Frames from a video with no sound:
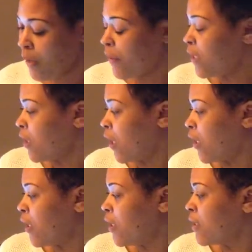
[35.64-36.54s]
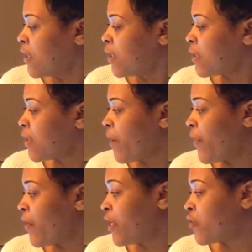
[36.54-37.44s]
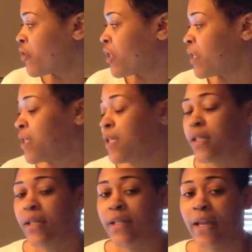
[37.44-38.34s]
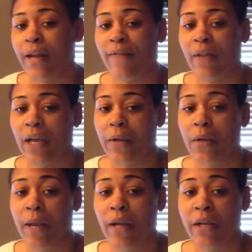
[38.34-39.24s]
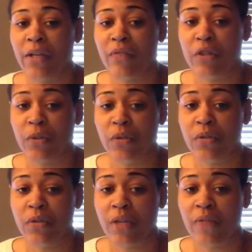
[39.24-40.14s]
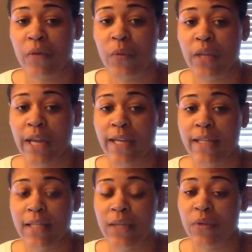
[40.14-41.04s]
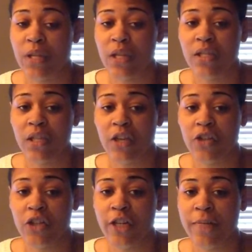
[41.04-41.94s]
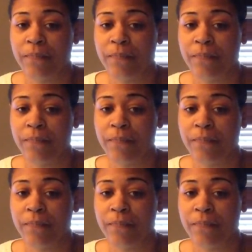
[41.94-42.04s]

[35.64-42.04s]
These are some other interesting statistics that I found about individuals who suffer with ASD within this country.